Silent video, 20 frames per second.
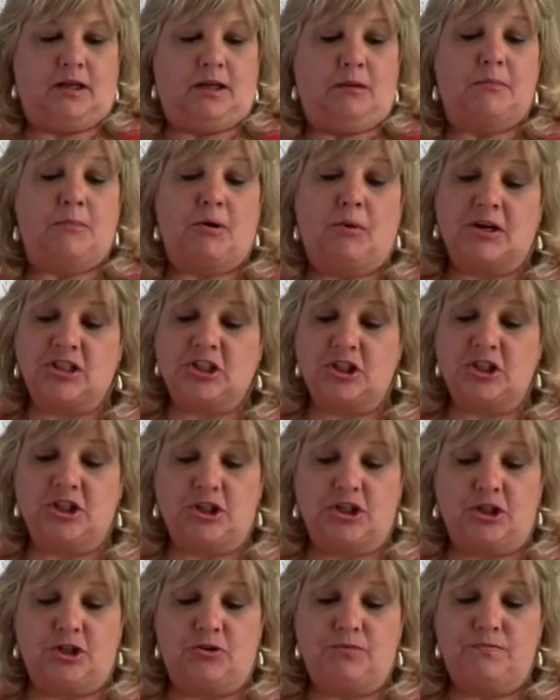But what you
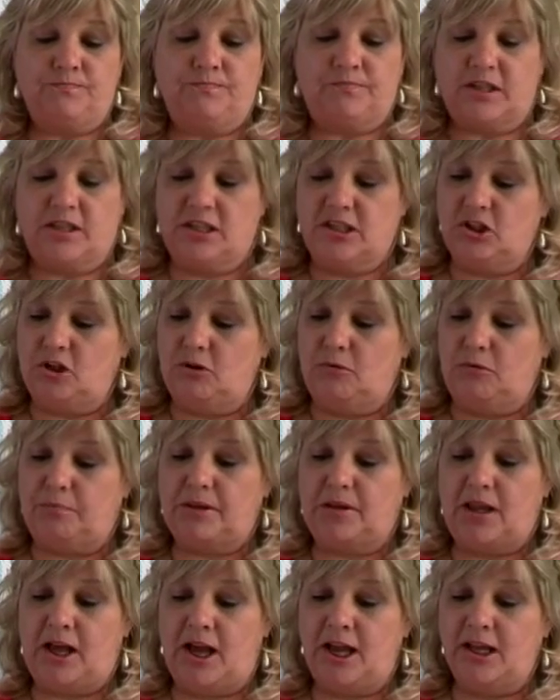do is you
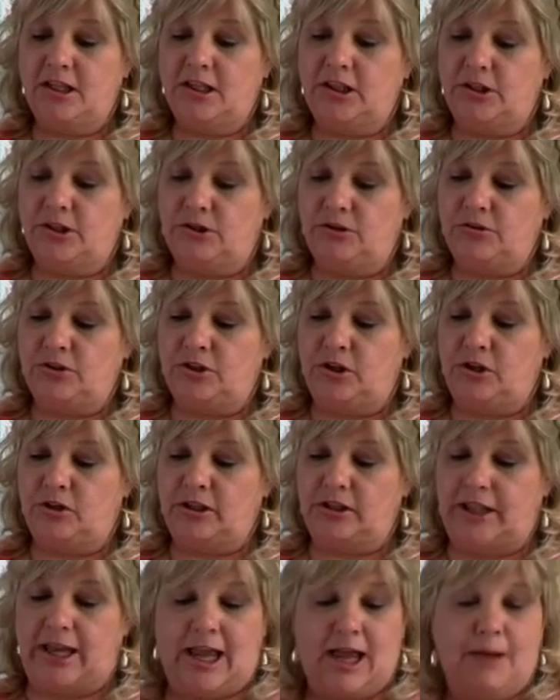apply glue to your
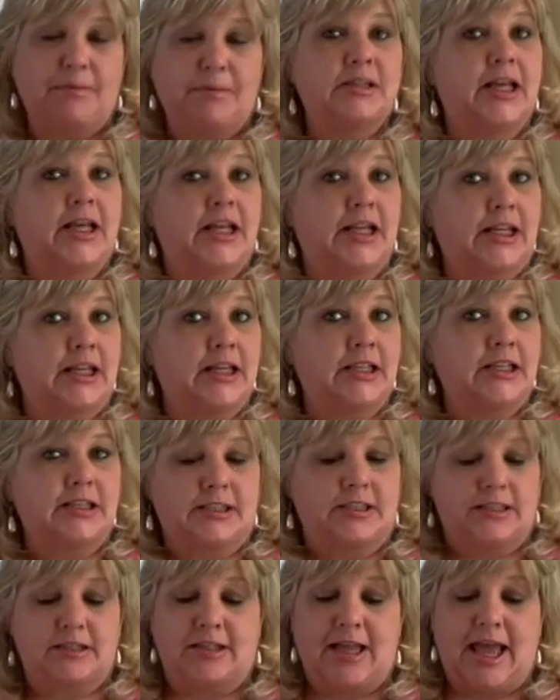lamp and let it get
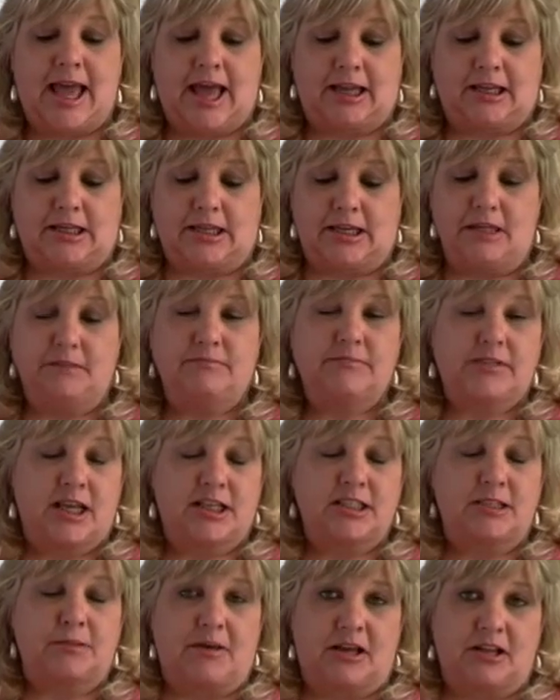tacky. It
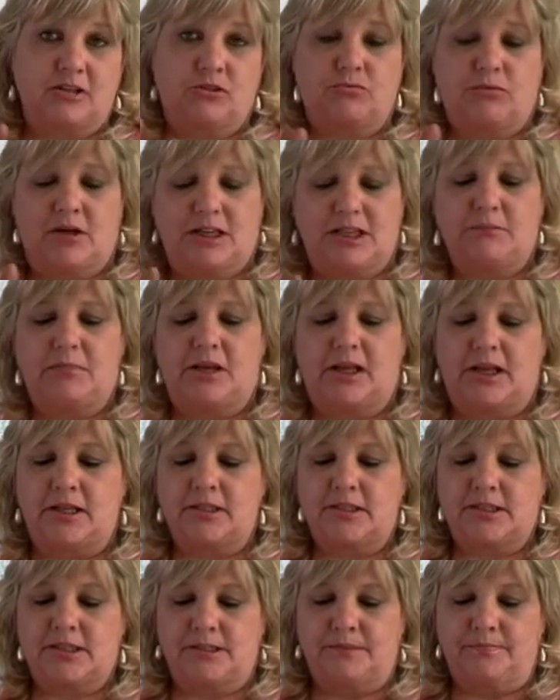takes about 20
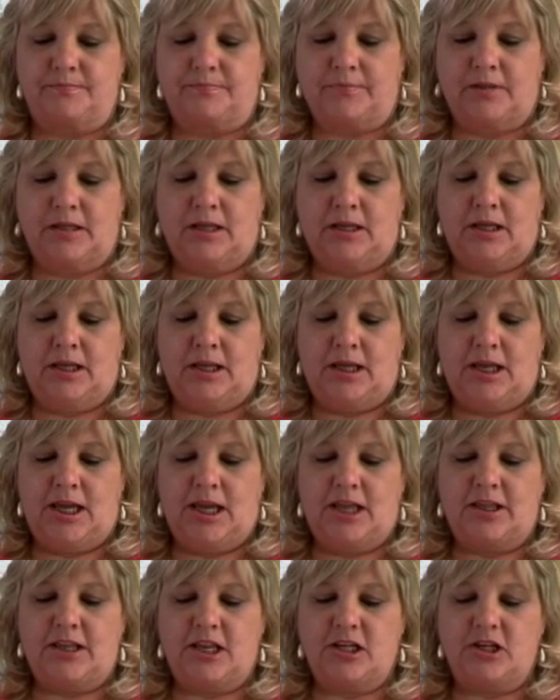minutes.
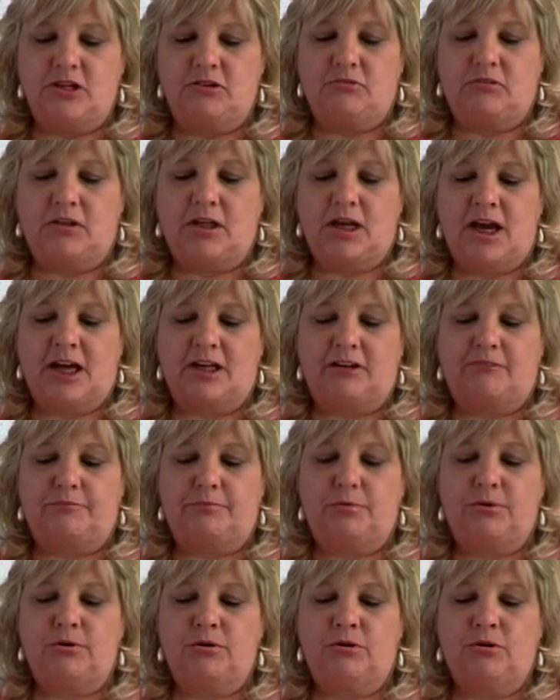And then you kind of
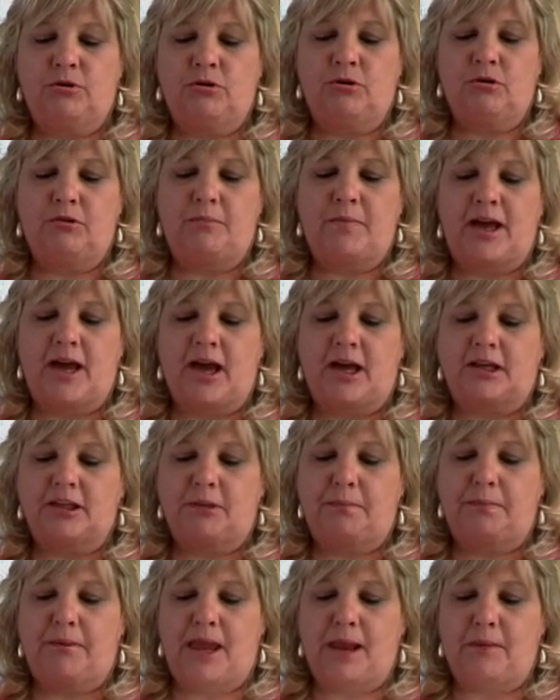pull back the
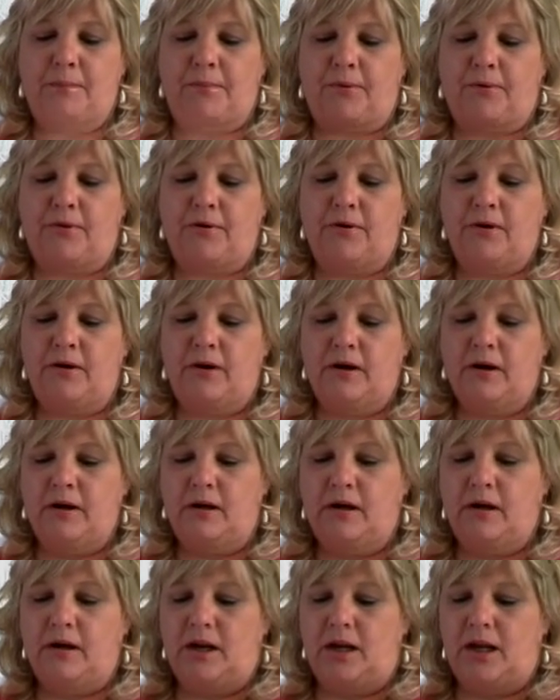paper
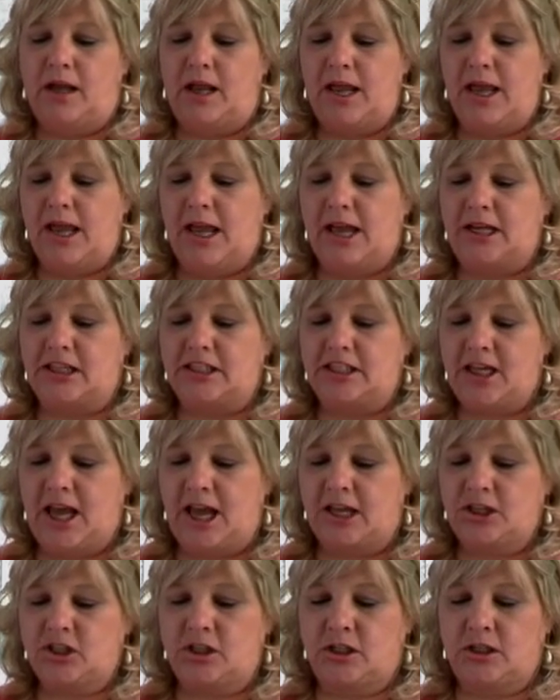and
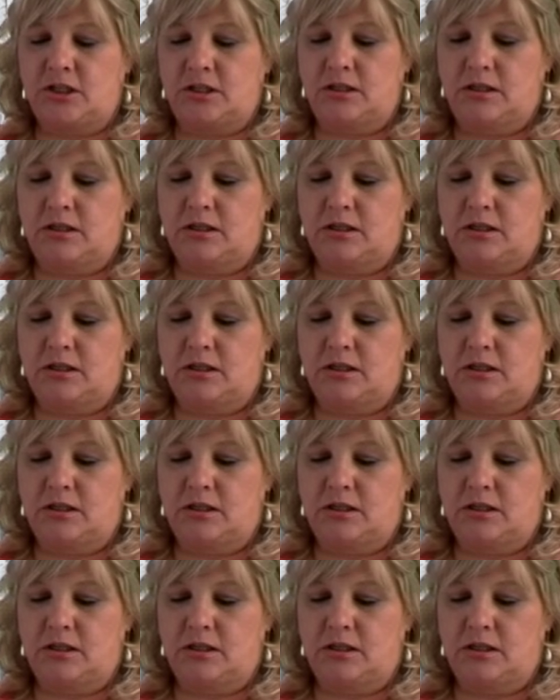attach it